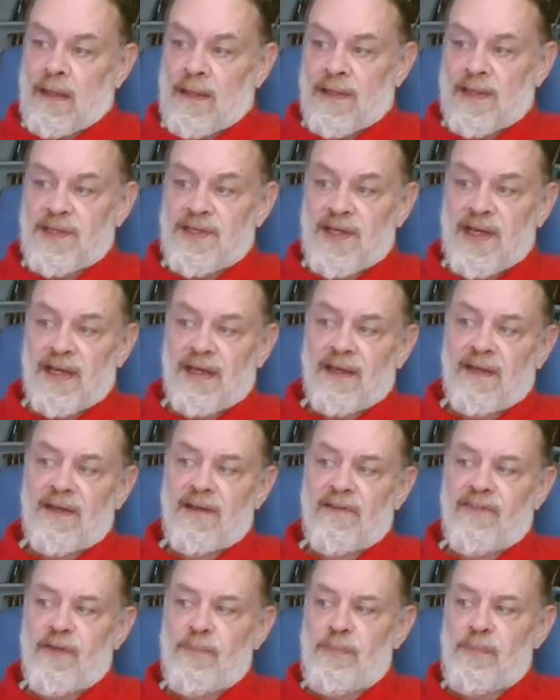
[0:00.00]
The second
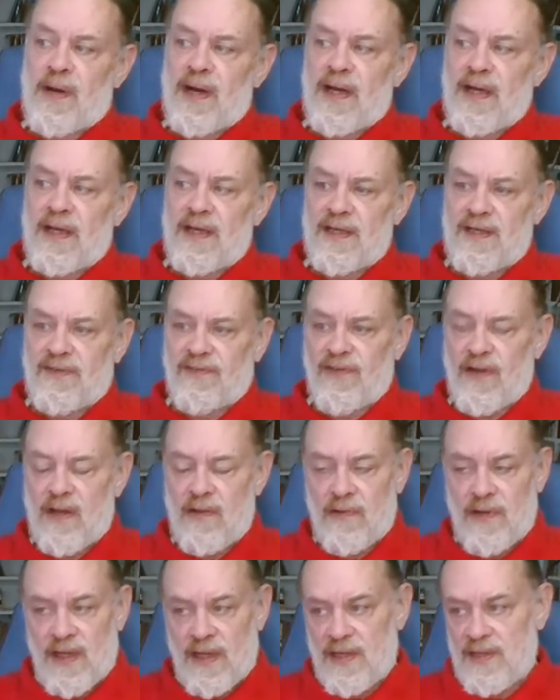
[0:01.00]
of the pious
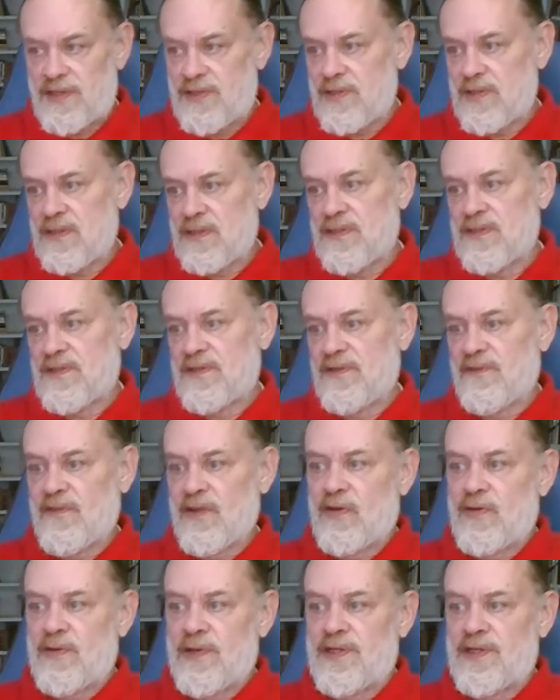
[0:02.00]
foundations of the
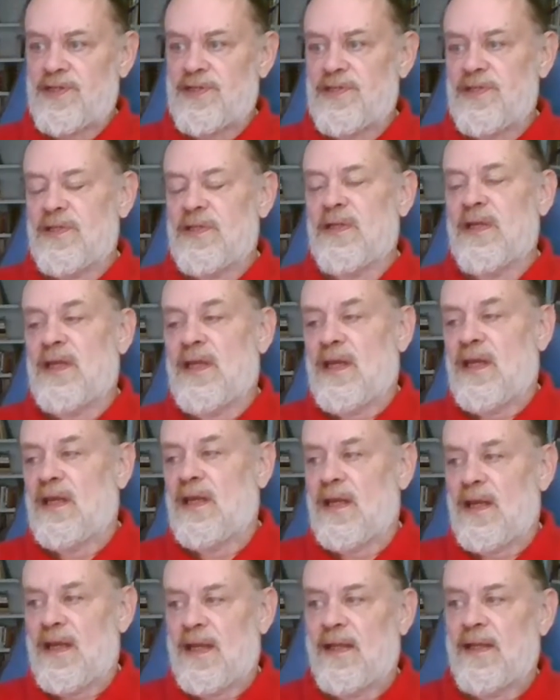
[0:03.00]
Christian
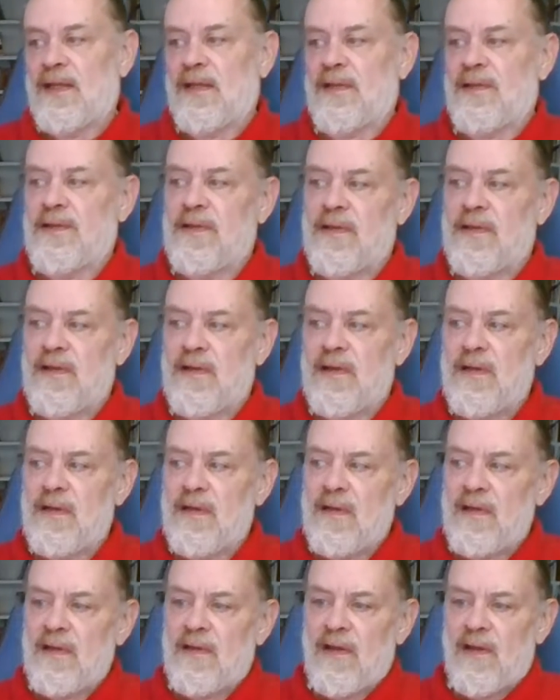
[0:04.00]
king in England
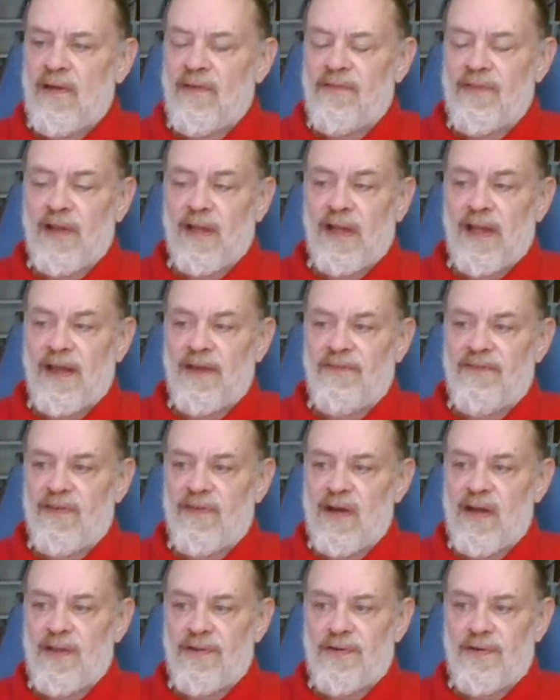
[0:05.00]
of the lay
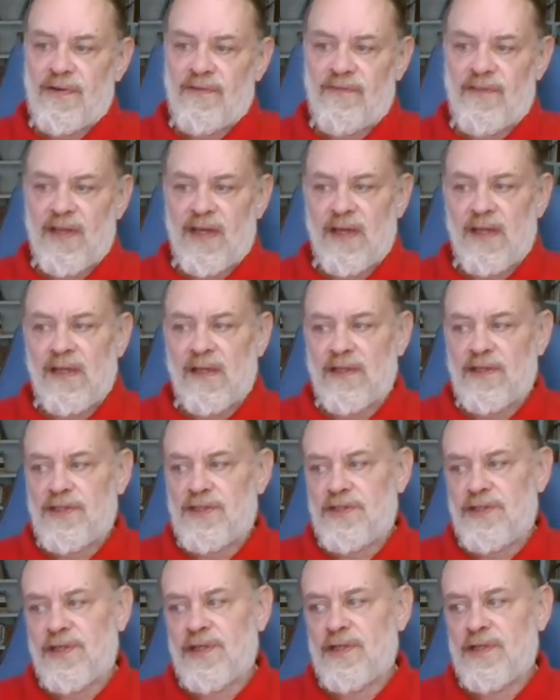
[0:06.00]
father of the English
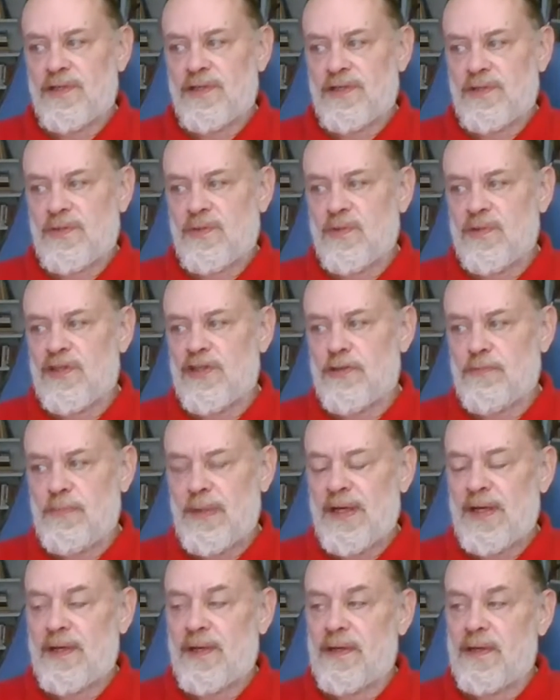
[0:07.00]
church was
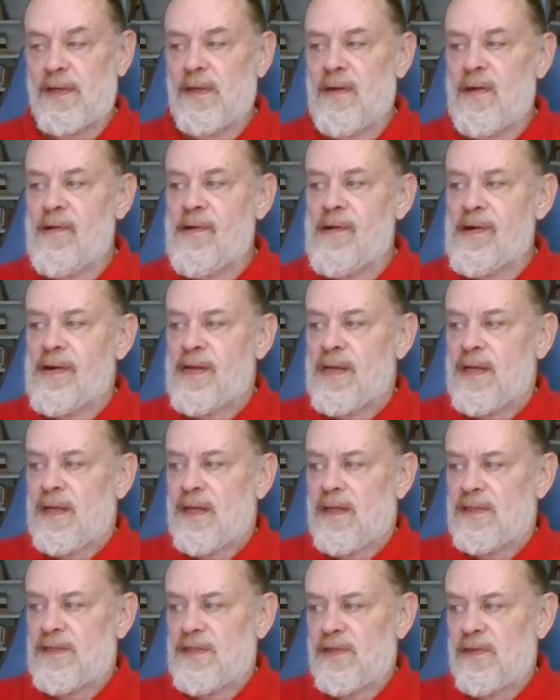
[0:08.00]
spared
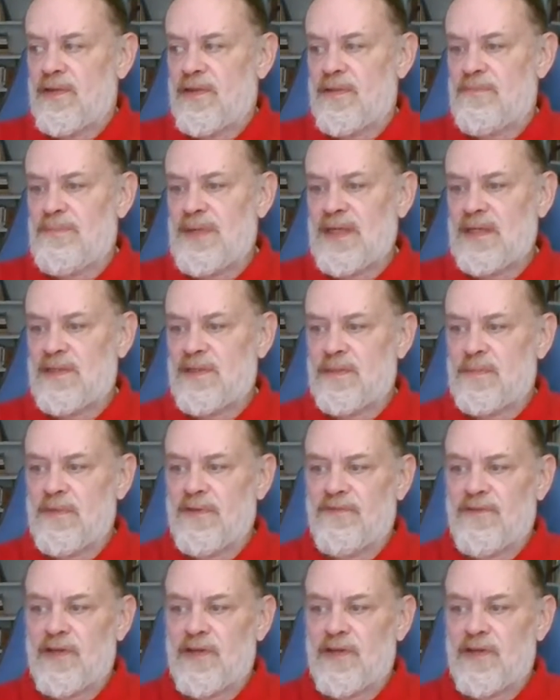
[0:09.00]
until the besom of